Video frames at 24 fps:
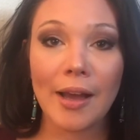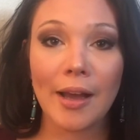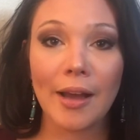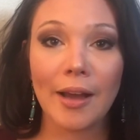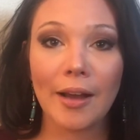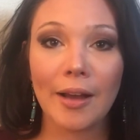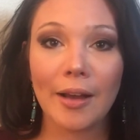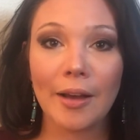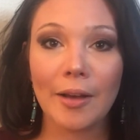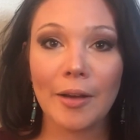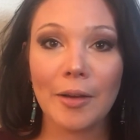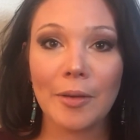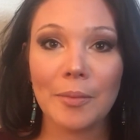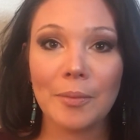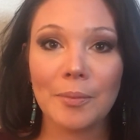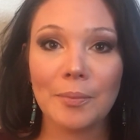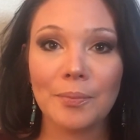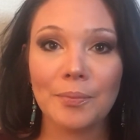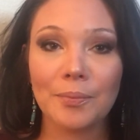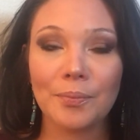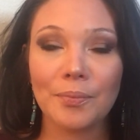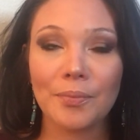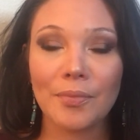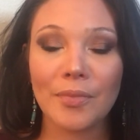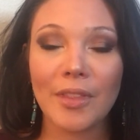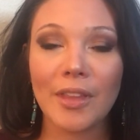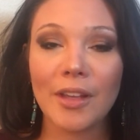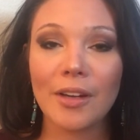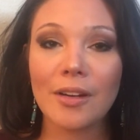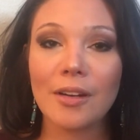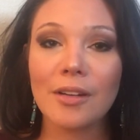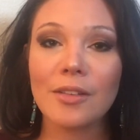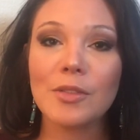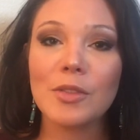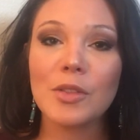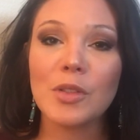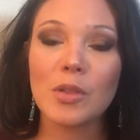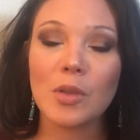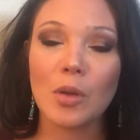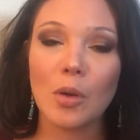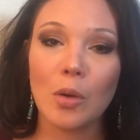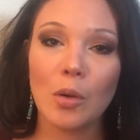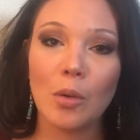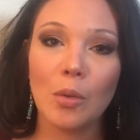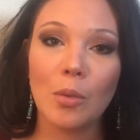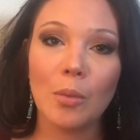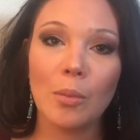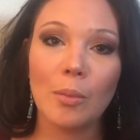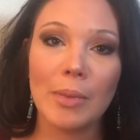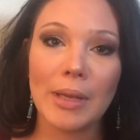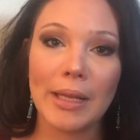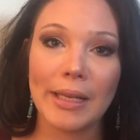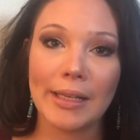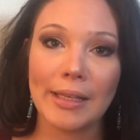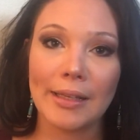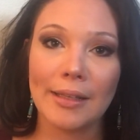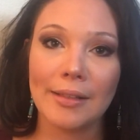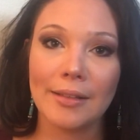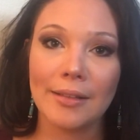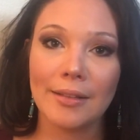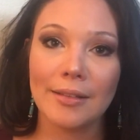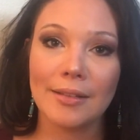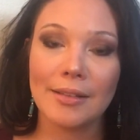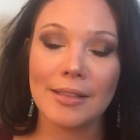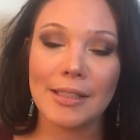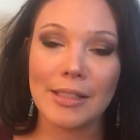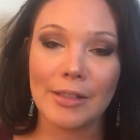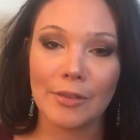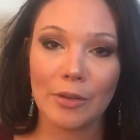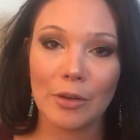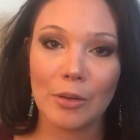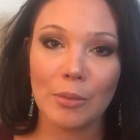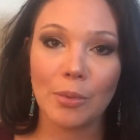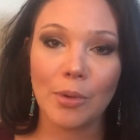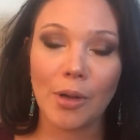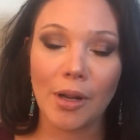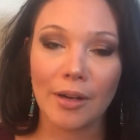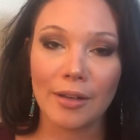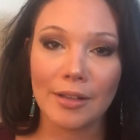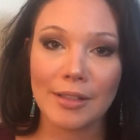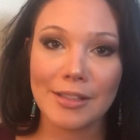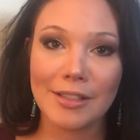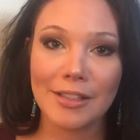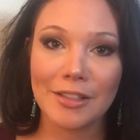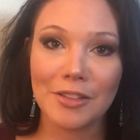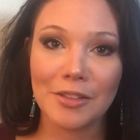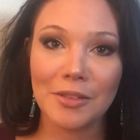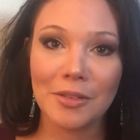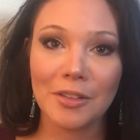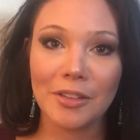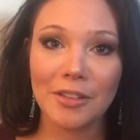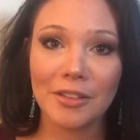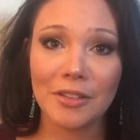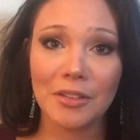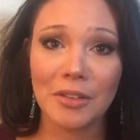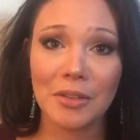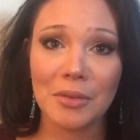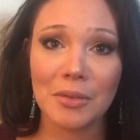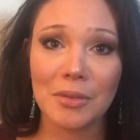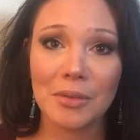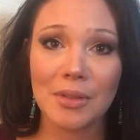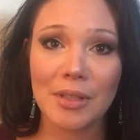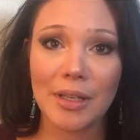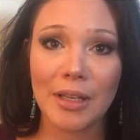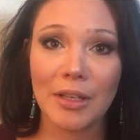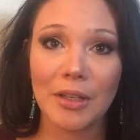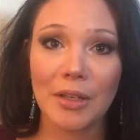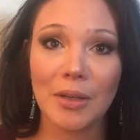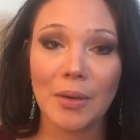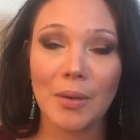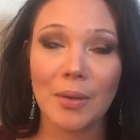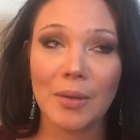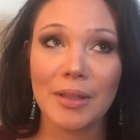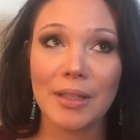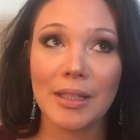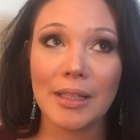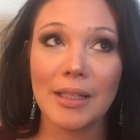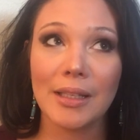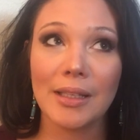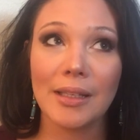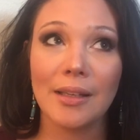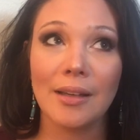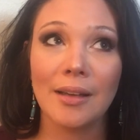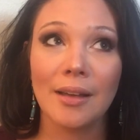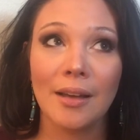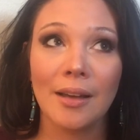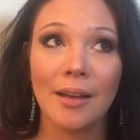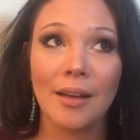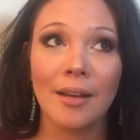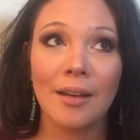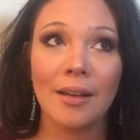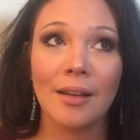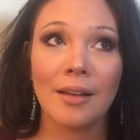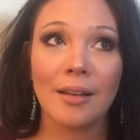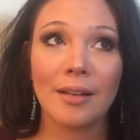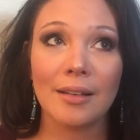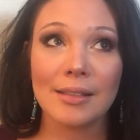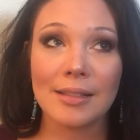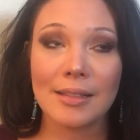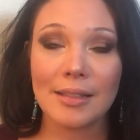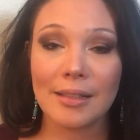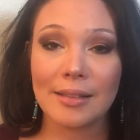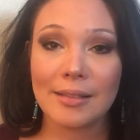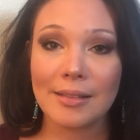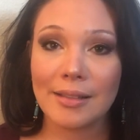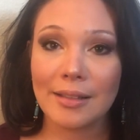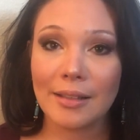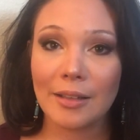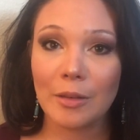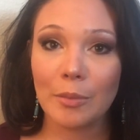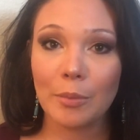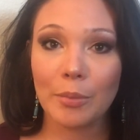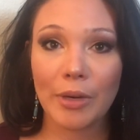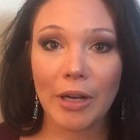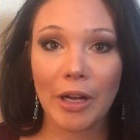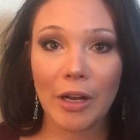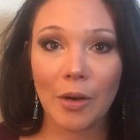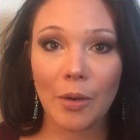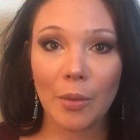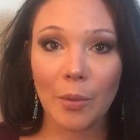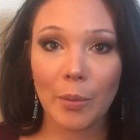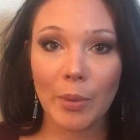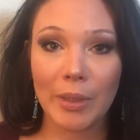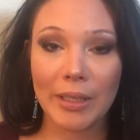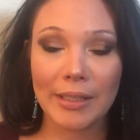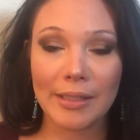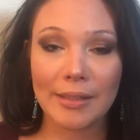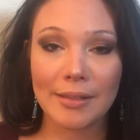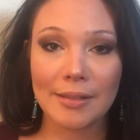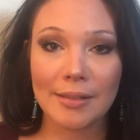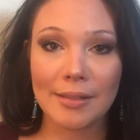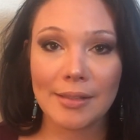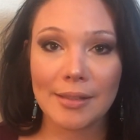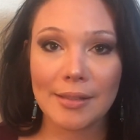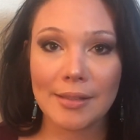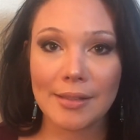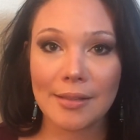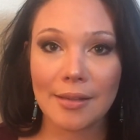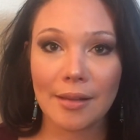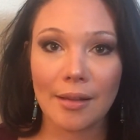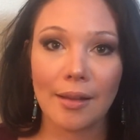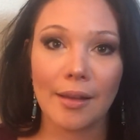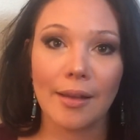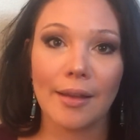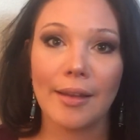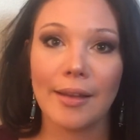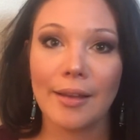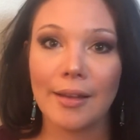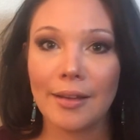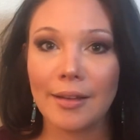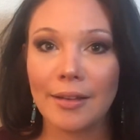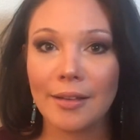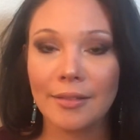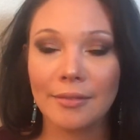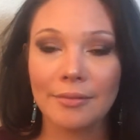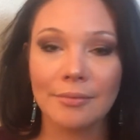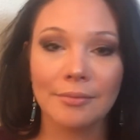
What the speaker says: There are so many different products that you can use. I know the Anastasia Brow Wiz is like